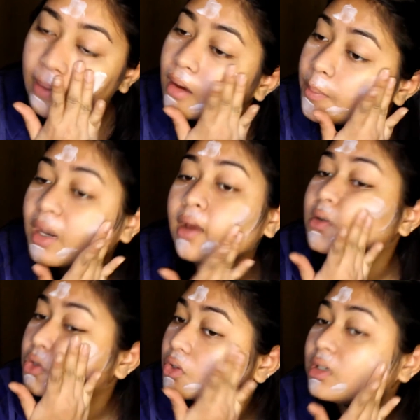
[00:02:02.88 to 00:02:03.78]
apply
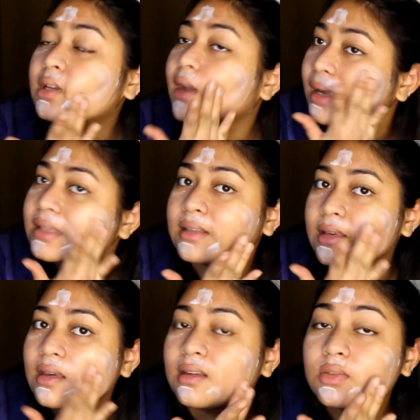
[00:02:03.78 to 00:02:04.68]
it really
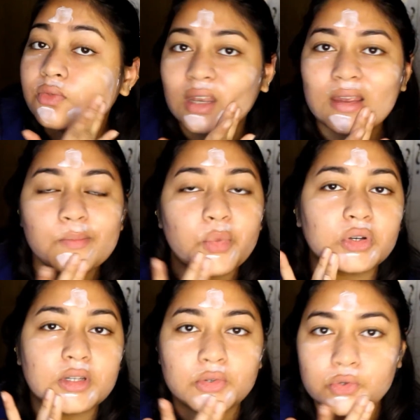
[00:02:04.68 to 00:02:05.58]
nicely. It's very
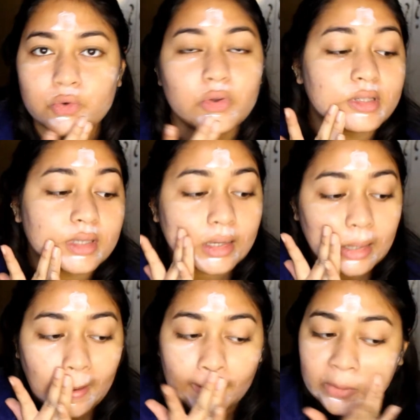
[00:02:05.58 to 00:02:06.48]
important to do your
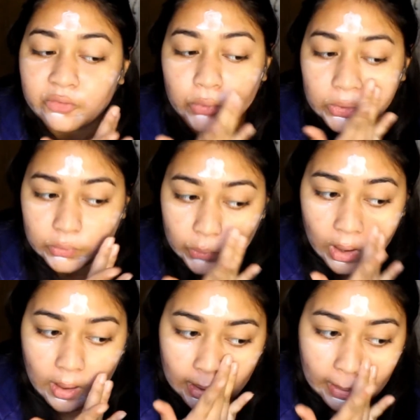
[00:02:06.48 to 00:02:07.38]
skincare before you